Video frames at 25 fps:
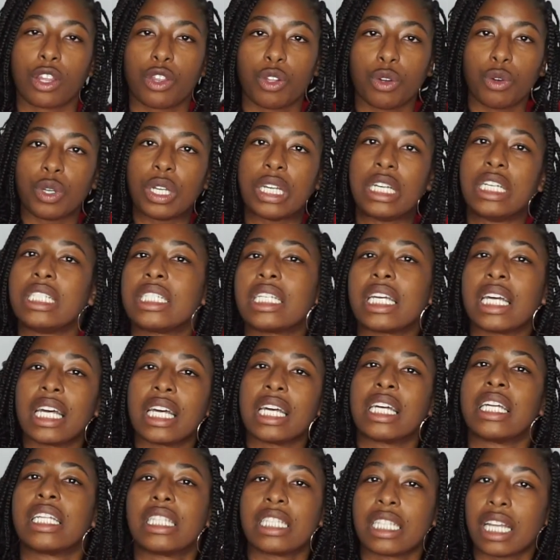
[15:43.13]
through
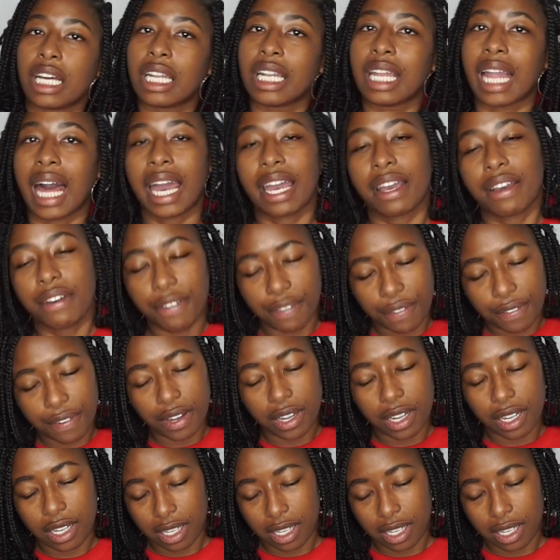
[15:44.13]
the life